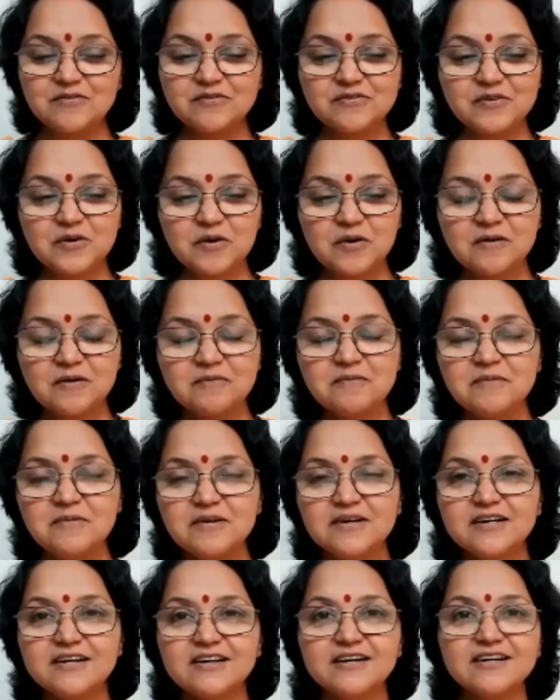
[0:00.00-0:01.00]

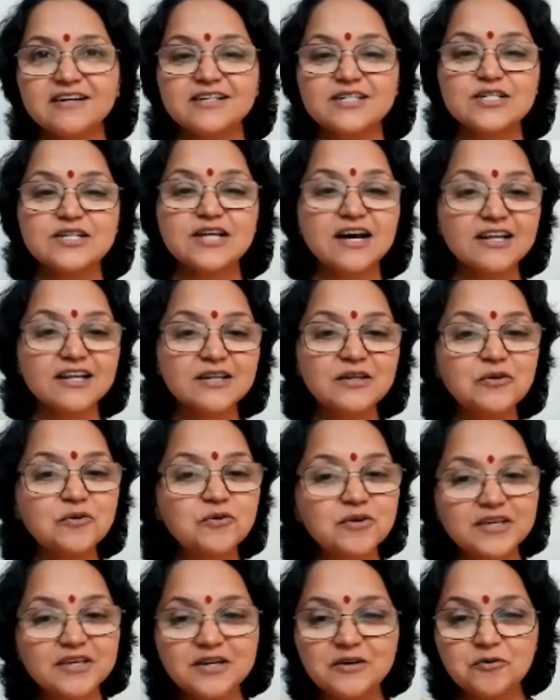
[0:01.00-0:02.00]
from
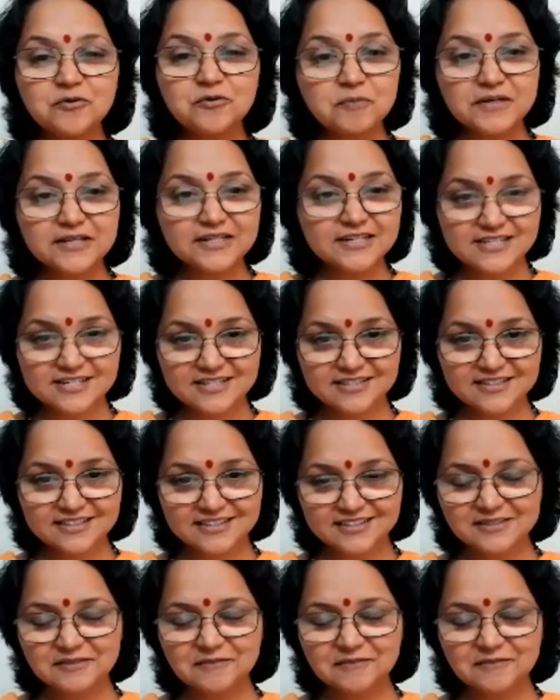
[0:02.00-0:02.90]
Chandogya Upanishad